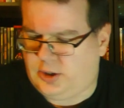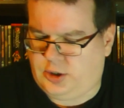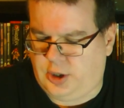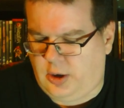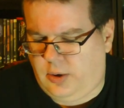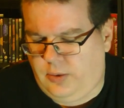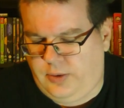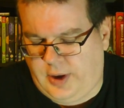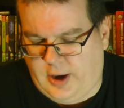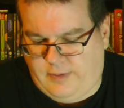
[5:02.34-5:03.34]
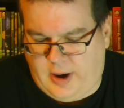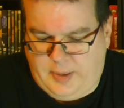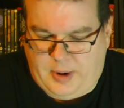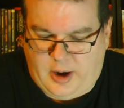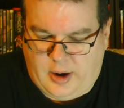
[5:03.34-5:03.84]
a show that I've
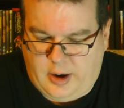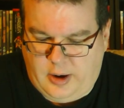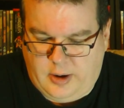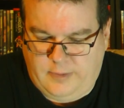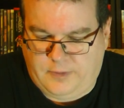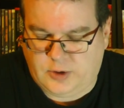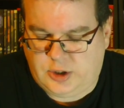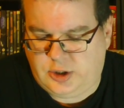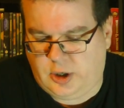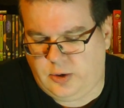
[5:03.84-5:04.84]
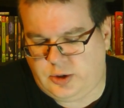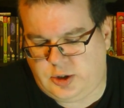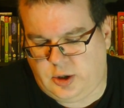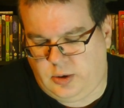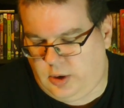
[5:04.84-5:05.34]
had my eye on for so,
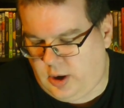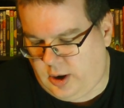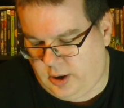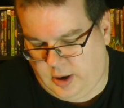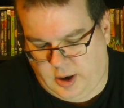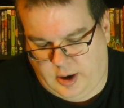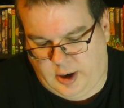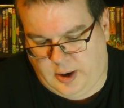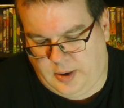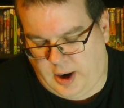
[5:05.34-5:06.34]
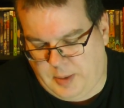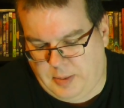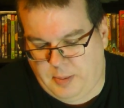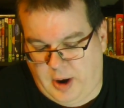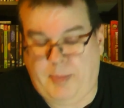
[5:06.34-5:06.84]
so long. Uh, I
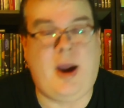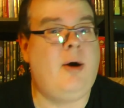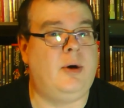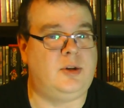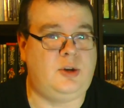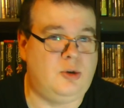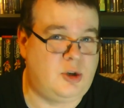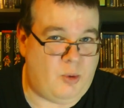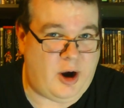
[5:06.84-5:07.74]
remember my parents used to